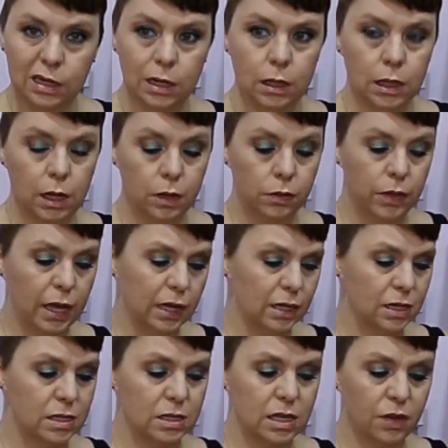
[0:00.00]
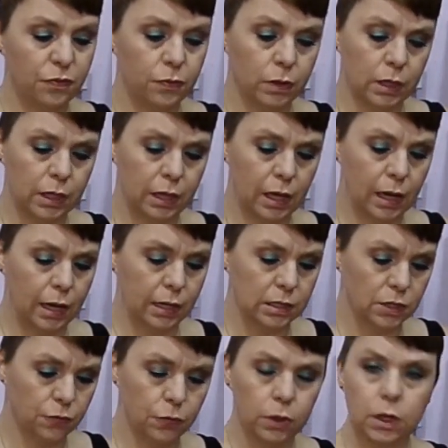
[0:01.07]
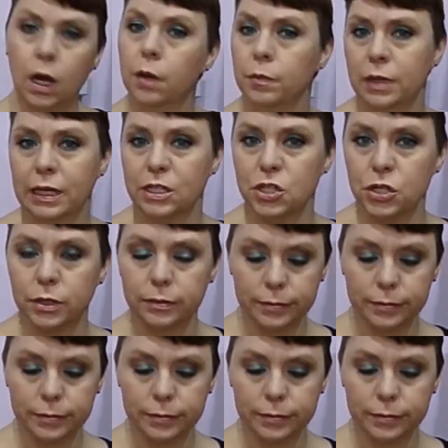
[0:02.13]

Now that is definitely a different combination.